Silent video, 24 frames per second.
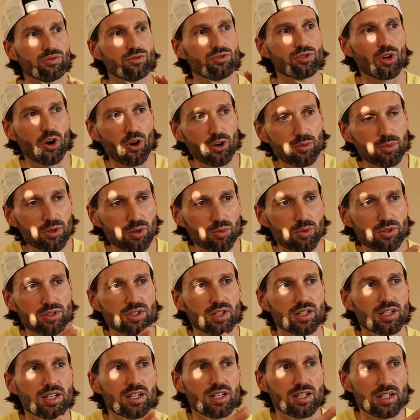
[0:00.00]
dark, but it wasn't
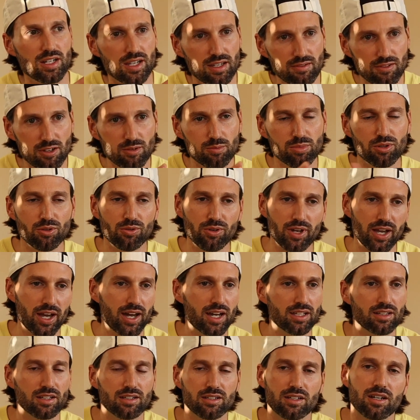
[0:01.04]
like a navy blue. It
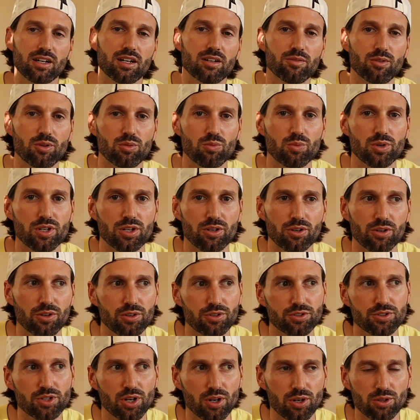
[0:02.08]
had like kind of a
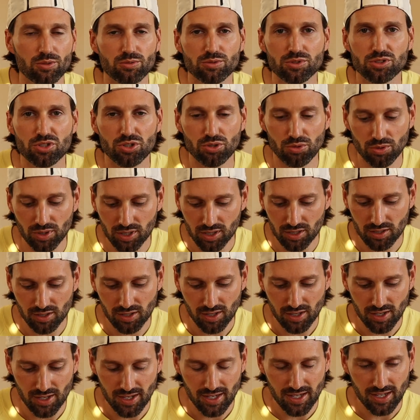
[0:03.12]
weird tone to it,
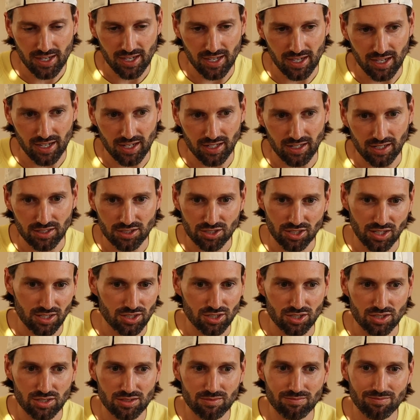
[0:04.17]
and
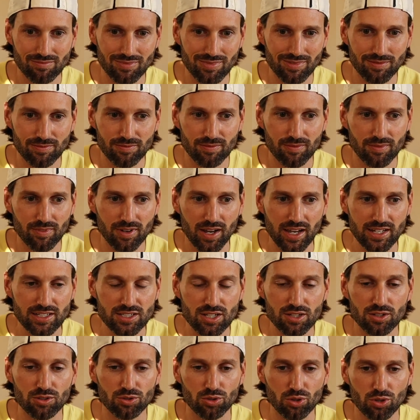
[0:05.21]
it
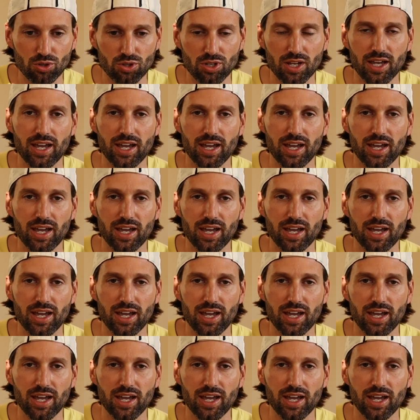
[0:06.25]
didn't look